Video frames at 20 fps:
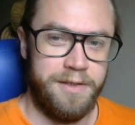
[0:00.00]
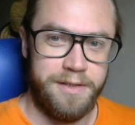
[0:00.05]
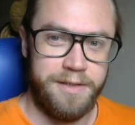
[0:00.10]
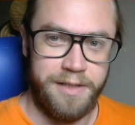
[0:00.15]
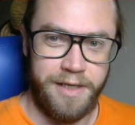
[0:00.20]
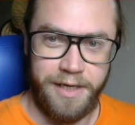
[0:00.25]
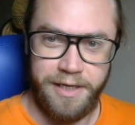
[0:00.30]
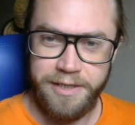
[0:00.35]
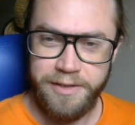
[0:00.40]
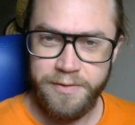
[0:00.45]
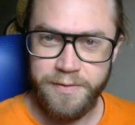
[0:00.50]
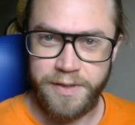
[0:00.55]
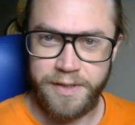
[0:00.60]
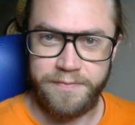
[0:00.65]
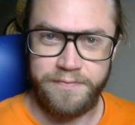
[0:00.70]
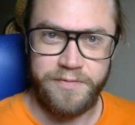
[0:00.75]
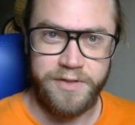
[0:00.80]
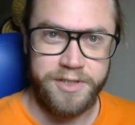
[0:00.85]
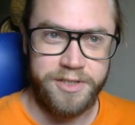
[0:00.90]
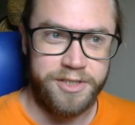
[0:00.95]
Hello, I'm
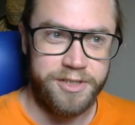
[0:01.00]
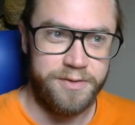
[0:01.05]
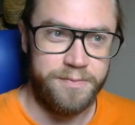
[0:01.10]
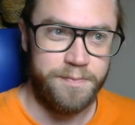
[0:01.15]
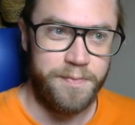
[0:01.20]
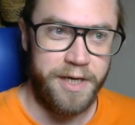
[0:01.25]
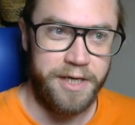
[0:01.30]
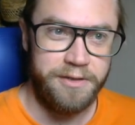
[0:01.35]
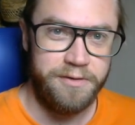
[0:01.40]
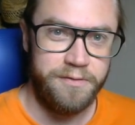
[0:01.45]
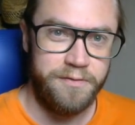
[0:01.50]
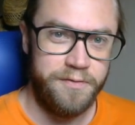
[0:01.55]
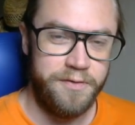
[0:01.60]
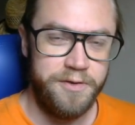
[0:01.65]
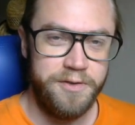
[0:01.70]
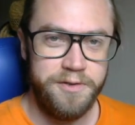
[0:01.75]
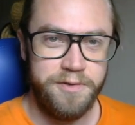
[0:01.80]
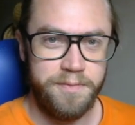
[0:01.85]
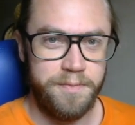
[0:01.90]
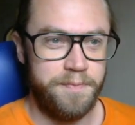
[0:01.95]
Richard
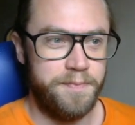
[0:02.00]
Palethorpe.